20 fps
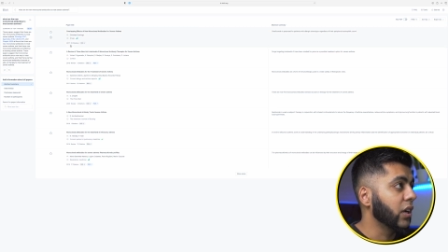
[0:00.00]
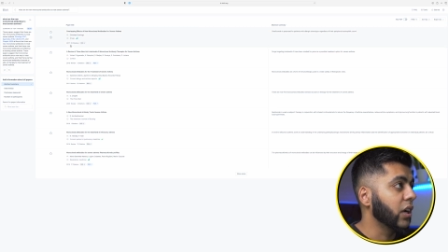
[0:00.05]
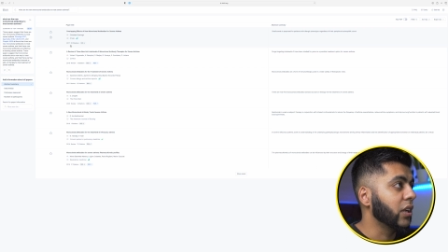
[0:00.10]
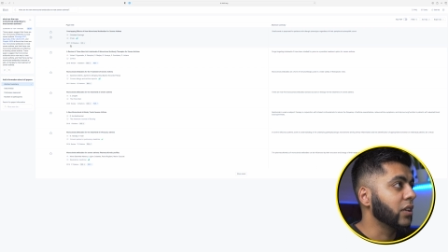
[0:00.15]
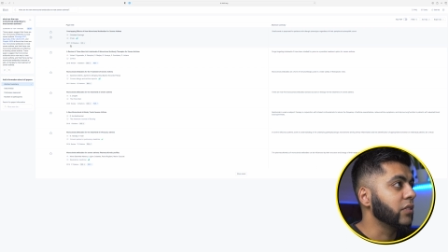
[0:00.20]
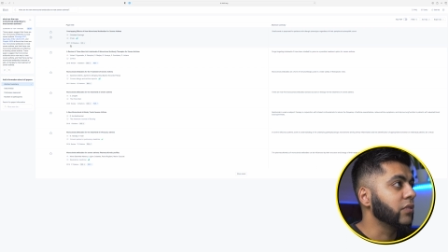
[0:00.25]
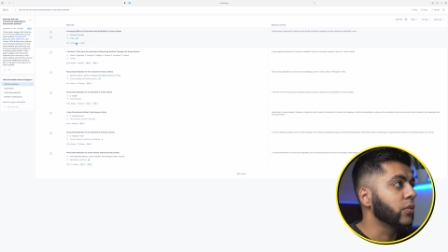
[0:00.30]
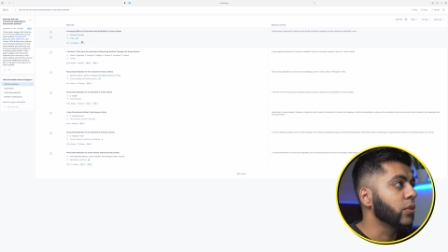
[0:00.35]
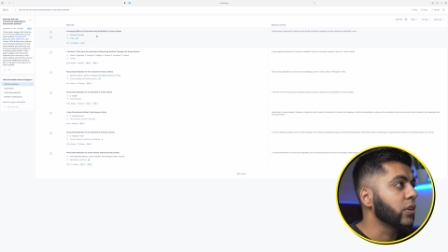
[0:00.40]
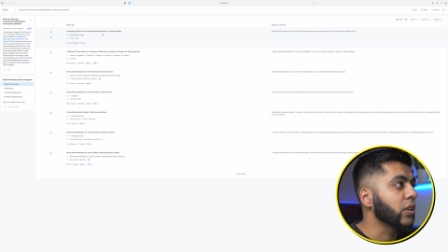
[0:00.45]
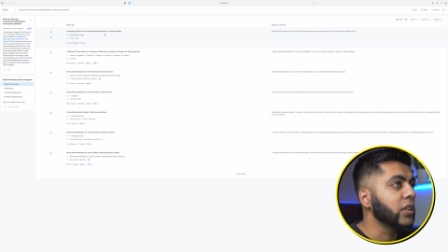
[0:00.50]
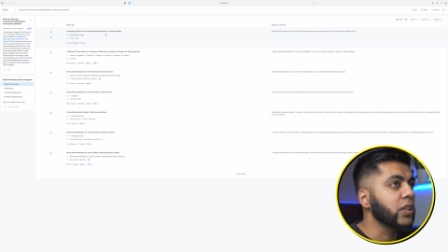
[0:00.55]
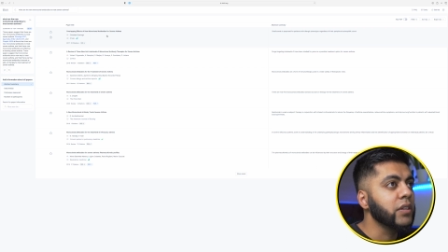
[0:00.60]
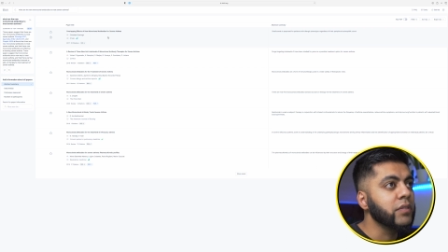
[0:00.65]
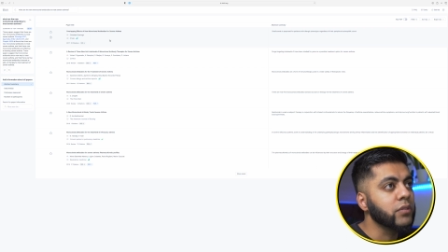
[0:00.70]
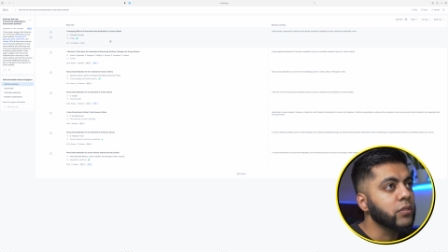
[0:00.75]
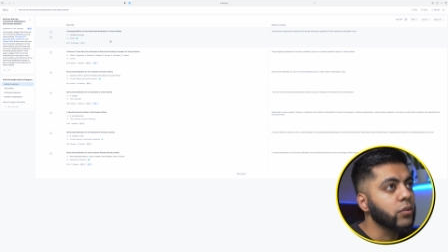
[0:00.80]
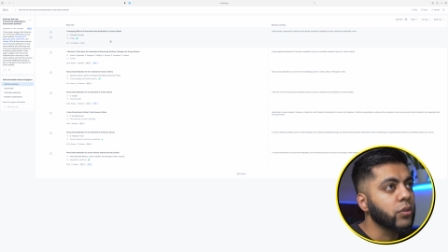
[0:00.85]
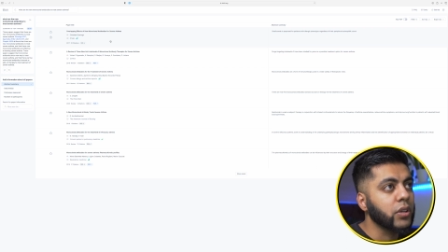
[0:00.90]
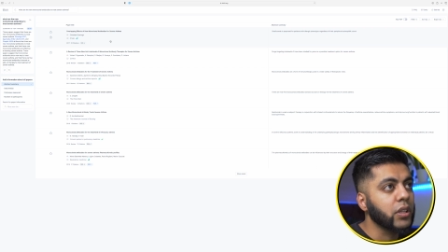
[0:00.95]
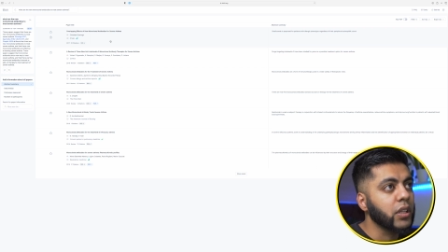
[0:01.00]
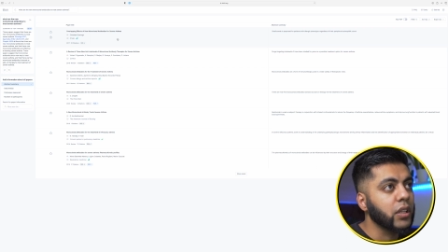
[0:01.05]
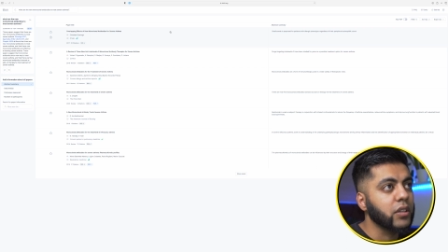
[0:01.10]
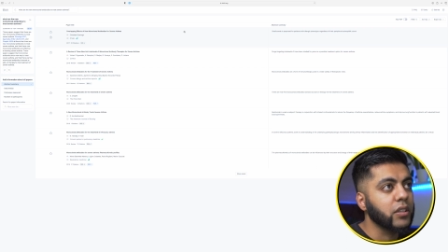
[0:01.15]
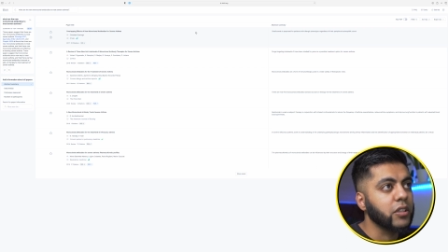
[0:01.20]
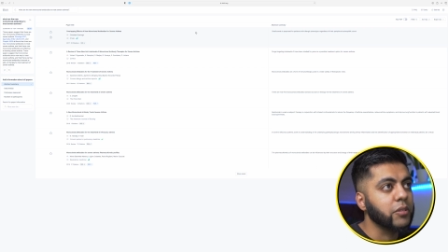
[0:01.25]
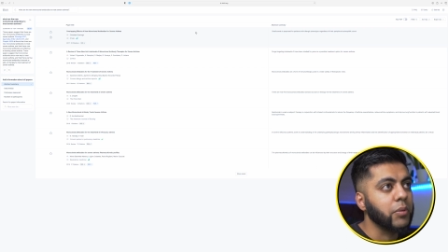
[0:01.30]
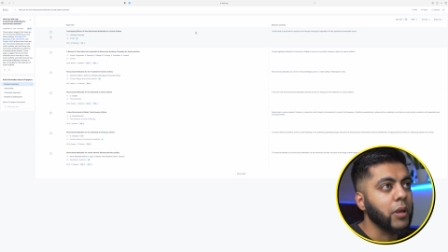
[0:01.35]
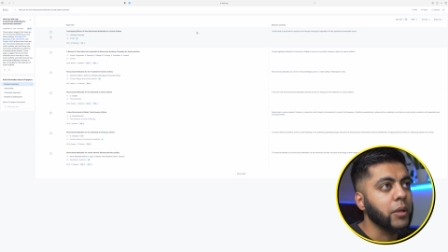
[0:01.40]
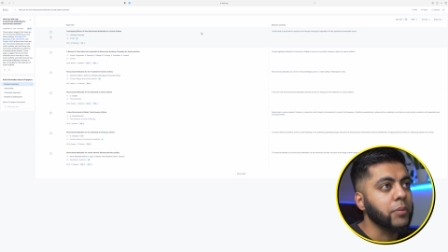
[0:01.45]
And if you're looking, even looking at
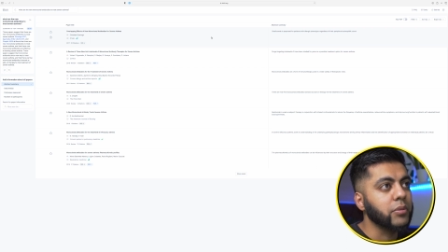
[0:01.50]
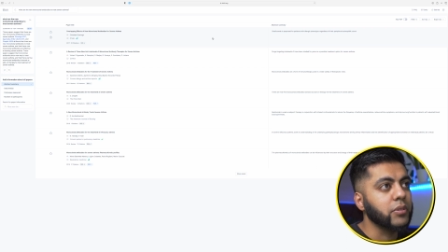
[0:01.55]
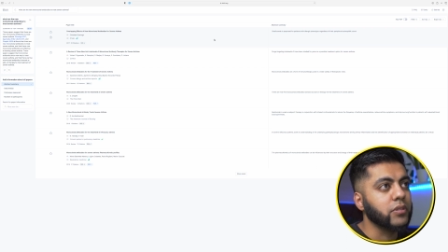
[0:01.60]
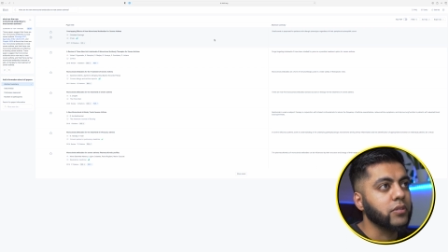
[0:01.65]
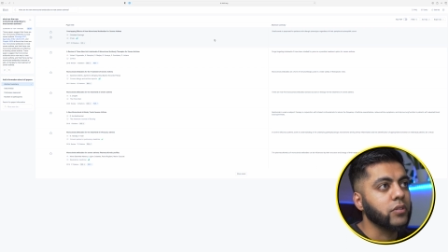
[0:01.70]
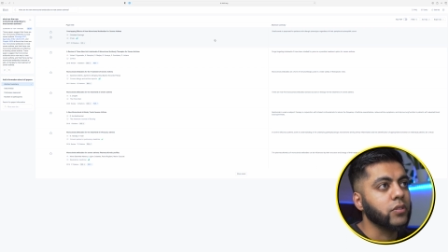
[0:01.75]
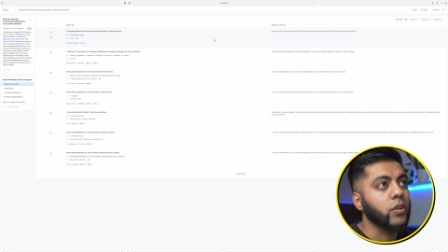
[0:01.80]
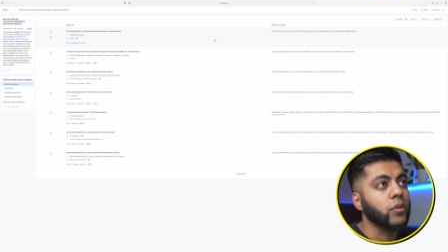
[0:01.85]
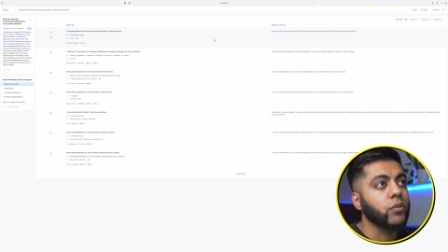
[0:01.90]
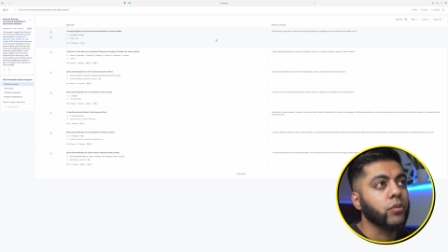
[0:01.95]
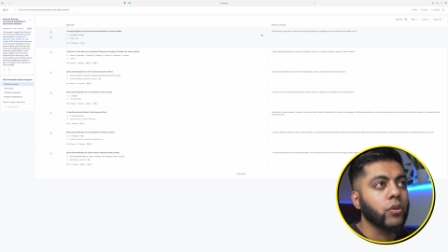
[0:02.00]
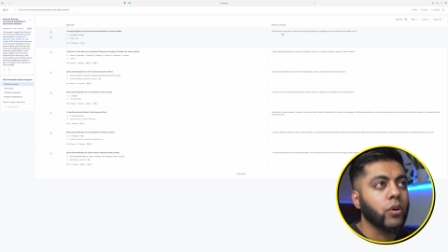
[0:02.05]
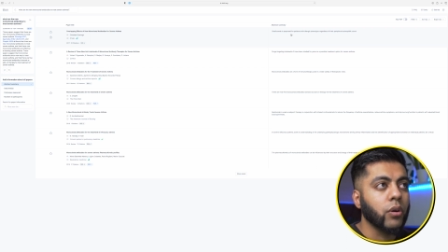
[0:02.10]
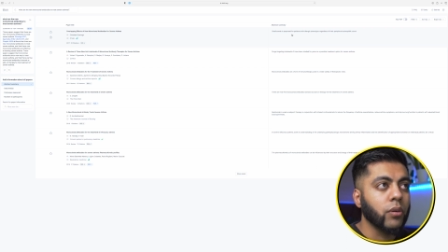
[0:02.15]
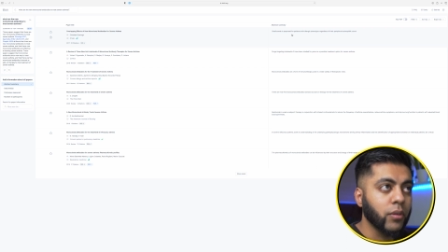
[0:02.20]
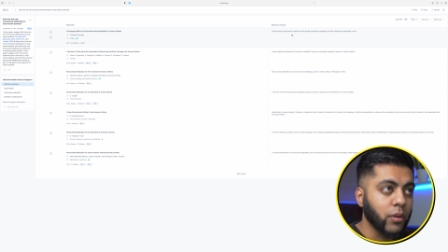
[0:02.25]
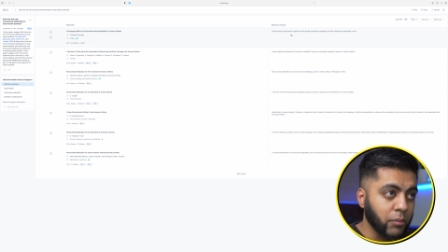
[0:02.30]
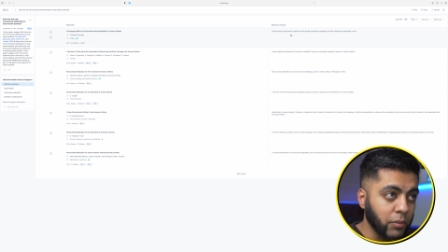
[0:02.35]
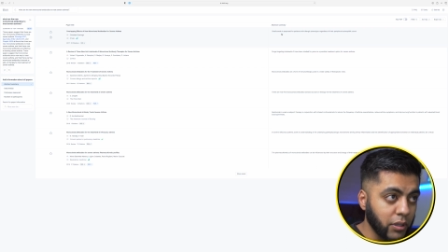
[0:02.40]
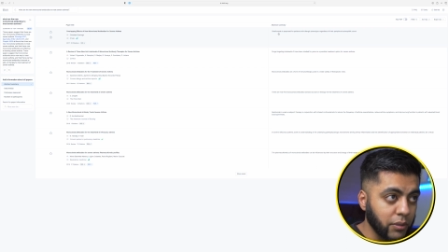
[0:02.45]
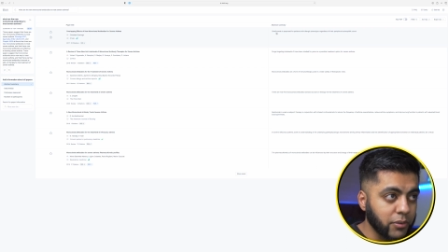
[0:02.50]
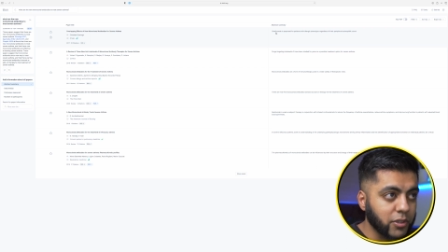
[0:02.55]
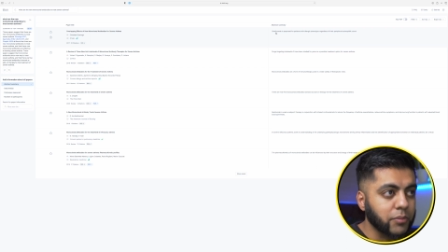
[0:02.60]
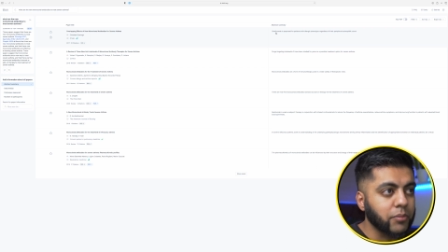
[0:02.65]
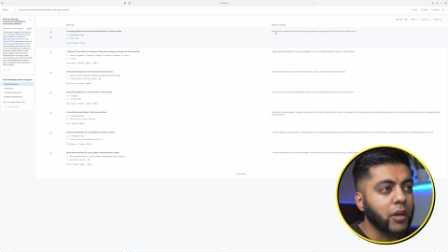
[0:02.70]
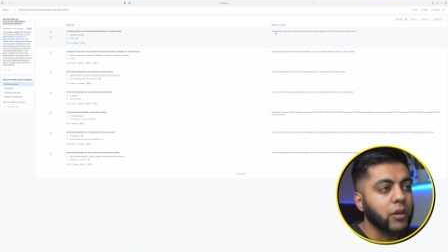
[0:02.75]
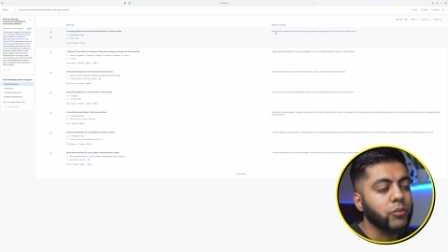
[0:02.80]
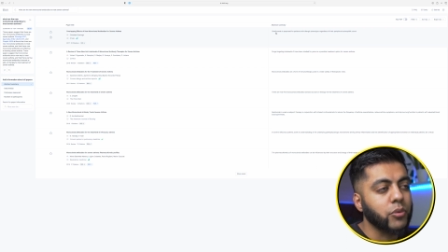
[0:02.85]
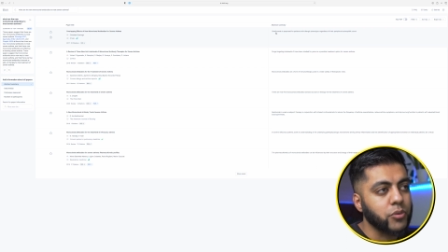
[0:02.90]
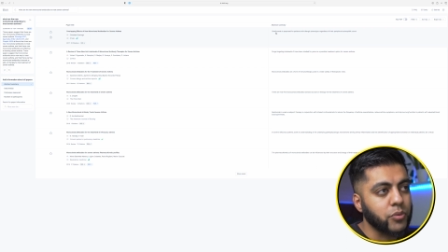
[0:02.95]
these papers, you know, have got on um,
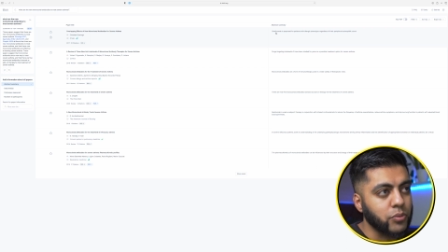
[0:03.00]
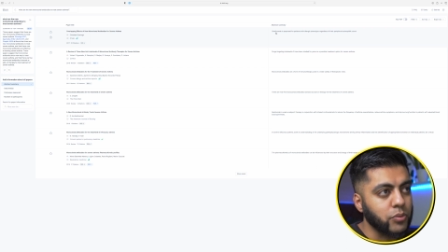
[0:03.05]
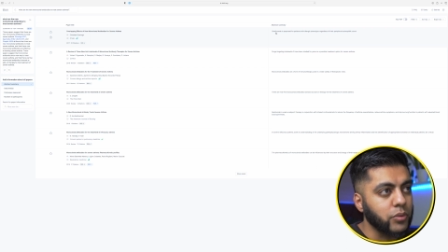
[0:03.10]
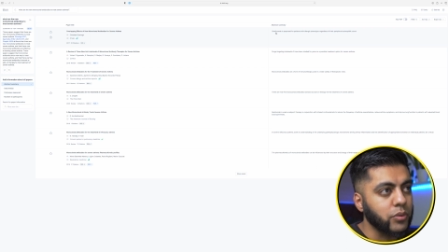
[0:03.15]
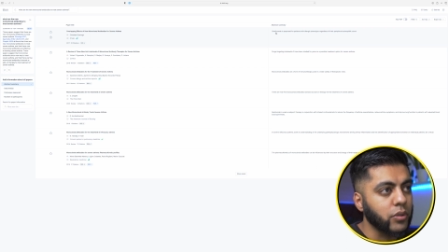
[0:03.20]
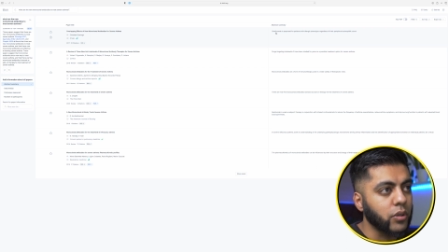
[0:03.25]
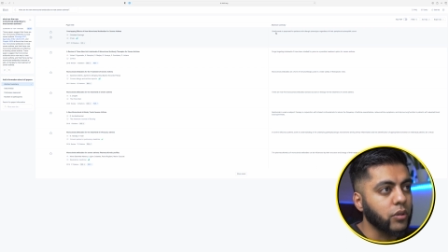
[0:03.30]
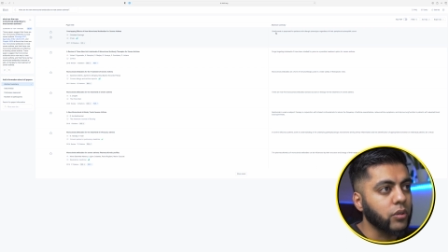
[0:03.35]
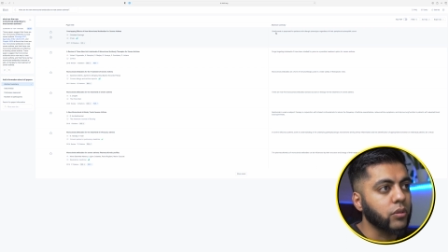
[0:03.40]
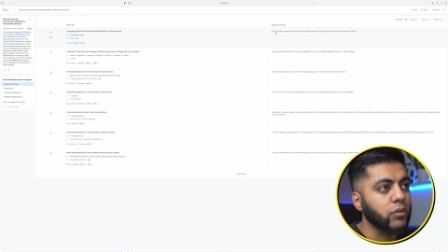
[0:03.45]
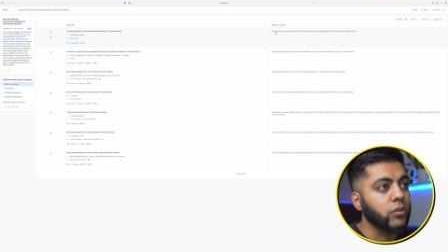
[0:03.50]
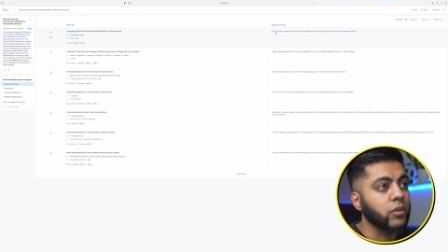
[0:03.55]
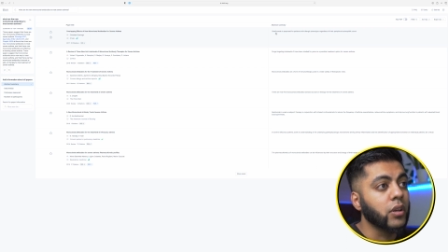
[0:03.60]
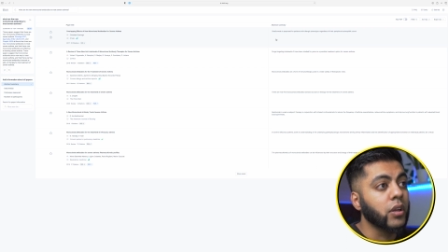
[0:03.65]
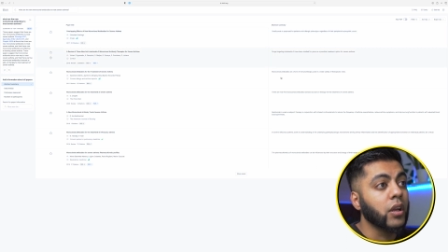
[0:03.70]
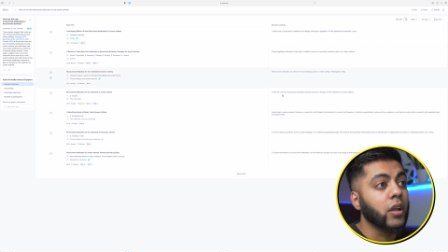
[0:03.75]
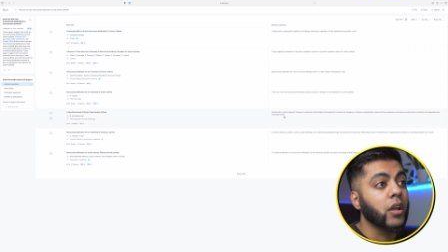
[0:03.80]
omalizumab, which we know,